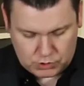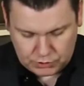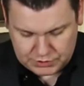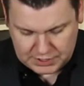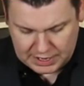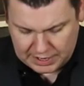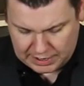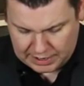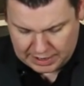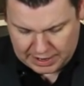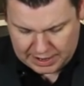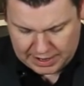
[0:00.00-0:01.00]

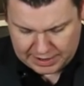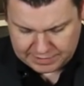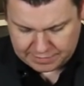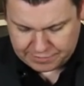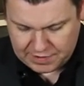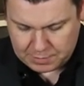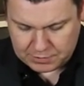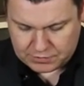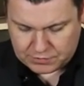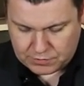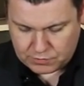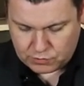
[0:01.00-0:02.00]
Cloutier uh, has a
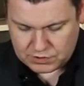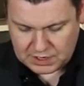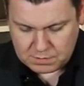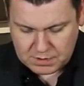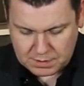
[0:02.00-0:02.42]
famous routine where